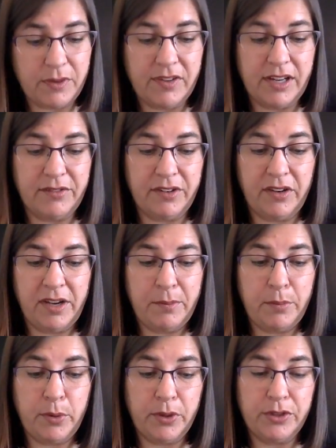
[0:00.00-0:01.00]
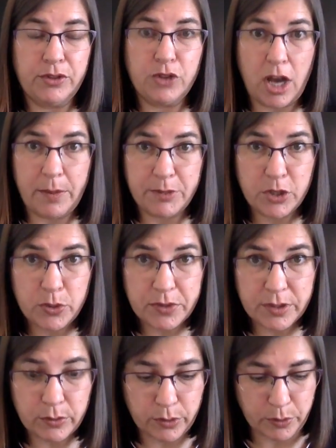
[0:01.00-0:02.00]
got a very important job to do as a
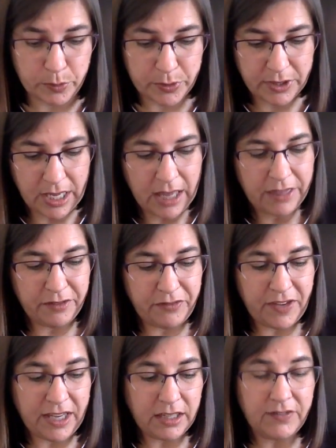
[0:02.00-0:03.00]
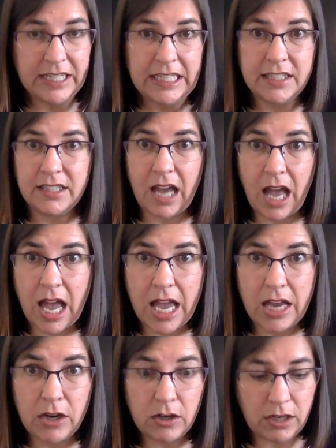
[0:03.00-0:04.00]
group. The fate of an
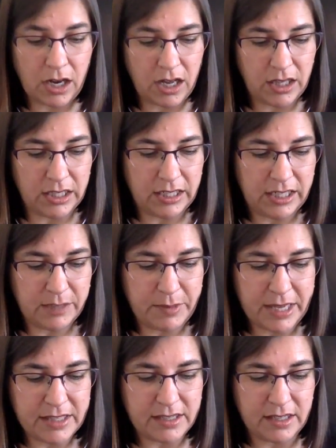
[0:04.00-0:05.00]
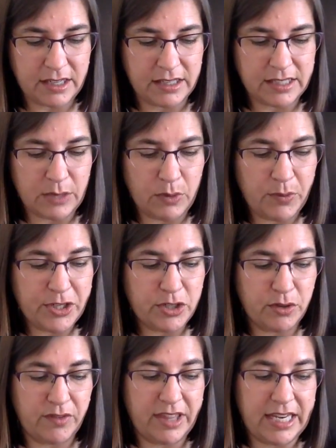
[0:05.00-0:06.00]
entire colony depends on us and what we do
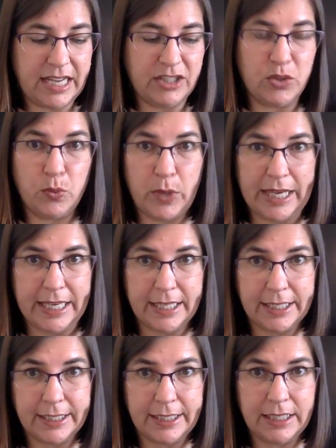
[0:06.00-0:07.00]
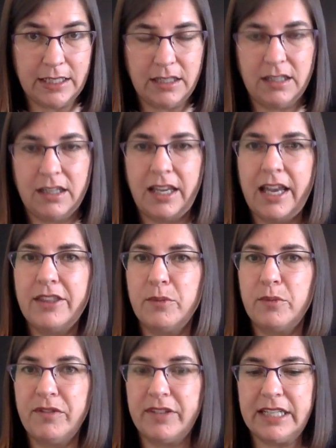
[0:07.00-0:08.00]
over the next week. I had them
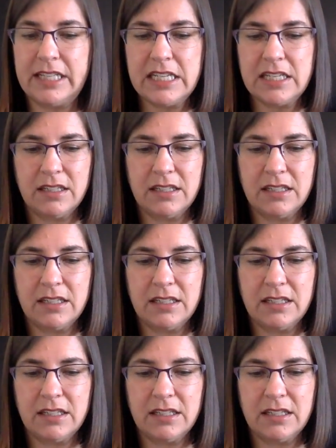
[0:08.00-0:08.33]
riveted.